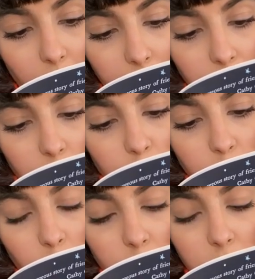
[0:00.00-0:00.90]
Elle, who's
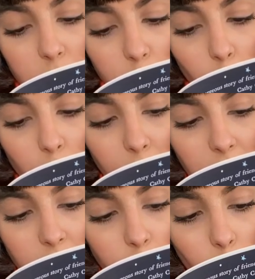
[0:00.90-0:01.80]
been watching us talk
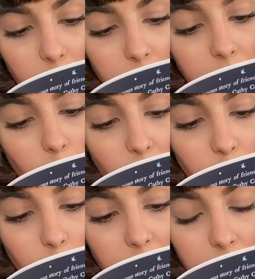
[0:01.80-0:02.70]
back and forth like a
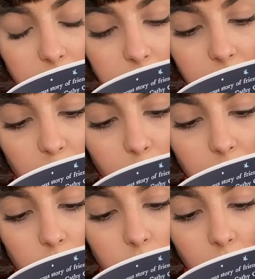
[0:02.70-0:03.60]
referee at a tennis
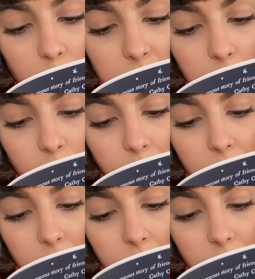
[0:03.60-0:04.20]
match, chimes in.